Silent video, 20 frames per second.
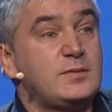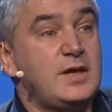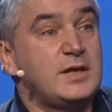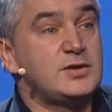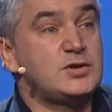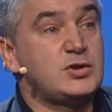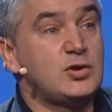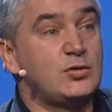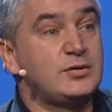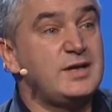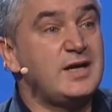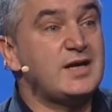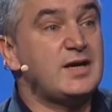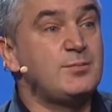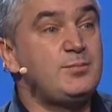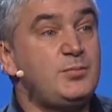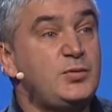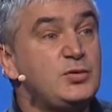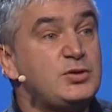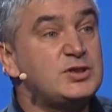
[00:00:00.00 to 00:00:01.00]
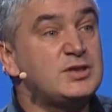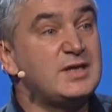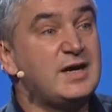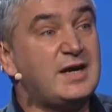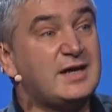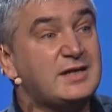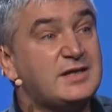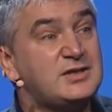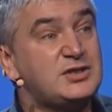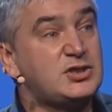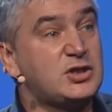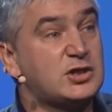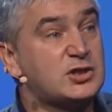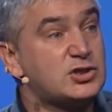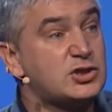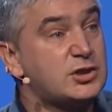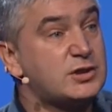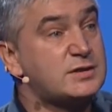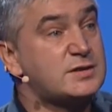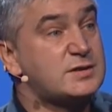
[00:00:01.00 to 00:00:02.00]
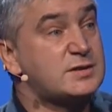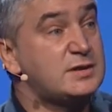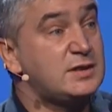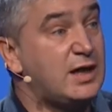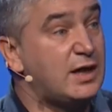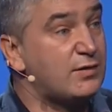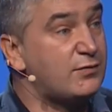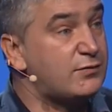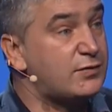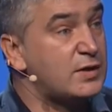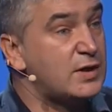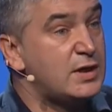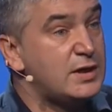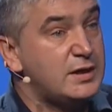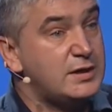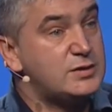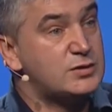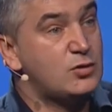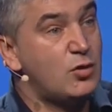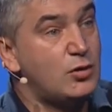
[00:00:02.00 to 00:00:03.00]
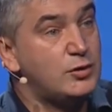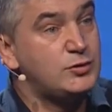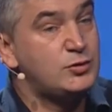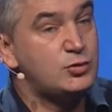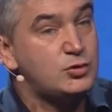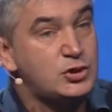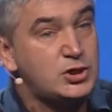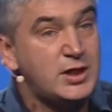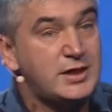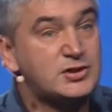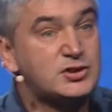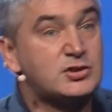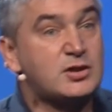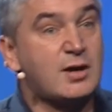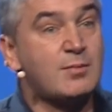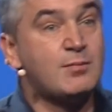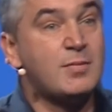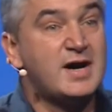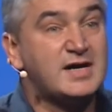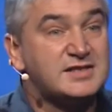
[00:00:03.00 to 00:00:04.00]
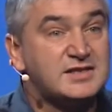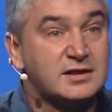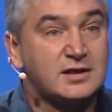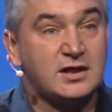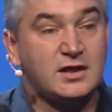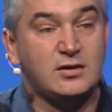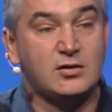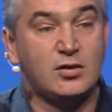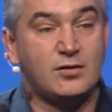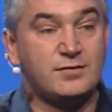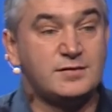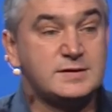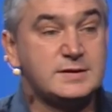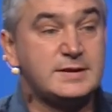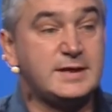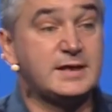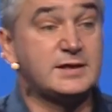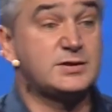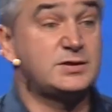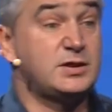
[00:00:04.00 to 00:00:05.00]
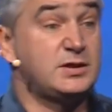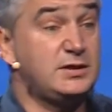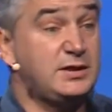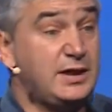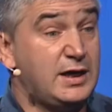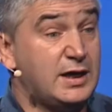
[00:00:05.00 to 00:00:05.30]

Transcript: And so the computing architecture itself is going to change dramatically over the next 10